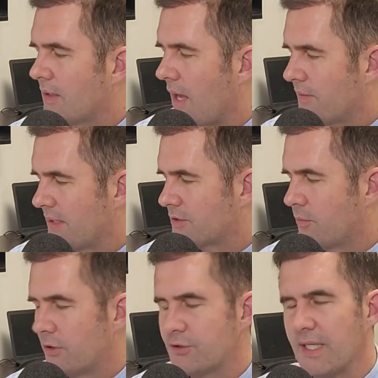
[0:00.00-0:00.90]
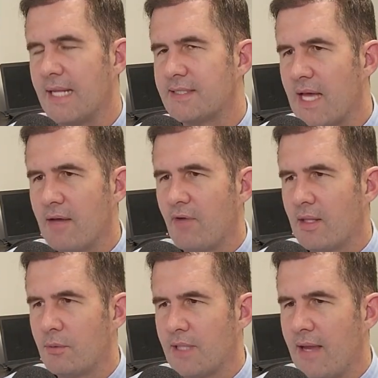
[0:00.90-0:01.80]
Great. That's super interesting. And is that
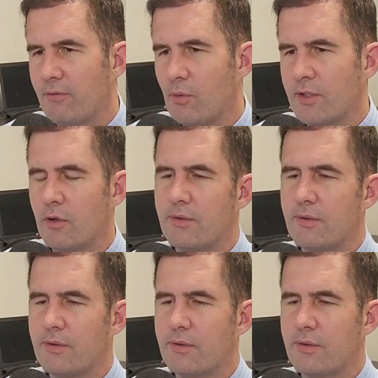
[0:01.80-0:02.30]
available to everyone,